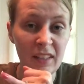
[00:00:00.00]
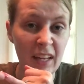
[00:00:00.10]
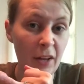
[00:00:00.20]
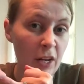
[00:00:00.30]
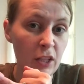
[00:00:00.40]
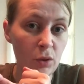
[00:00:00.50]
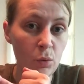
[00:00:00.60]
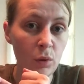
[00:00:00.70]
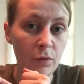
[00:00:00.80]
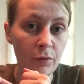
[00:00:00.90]
Now that it's
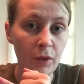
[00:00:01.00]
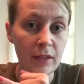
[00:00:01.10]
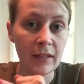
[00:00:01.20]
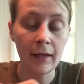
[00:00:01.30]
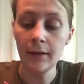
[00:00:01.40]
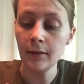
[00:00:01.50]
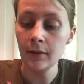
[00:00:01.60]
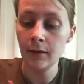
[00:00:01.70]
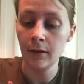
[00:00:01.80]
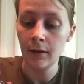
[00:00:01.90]
cooled for a second,
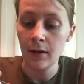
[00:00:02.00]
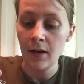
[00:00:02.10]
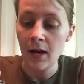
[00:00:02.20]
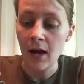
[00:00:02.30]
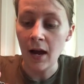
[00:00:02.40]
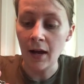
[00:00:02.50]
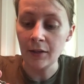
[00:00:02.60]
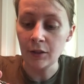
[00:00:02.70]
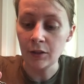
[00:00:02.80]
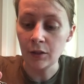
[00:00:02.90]
I
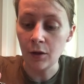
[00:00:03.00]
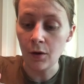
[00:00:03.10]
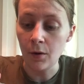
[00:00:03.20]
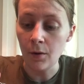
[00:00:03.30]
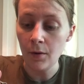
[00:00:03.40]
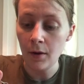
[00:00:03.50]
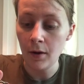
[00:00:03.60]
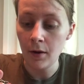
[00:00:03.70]
just go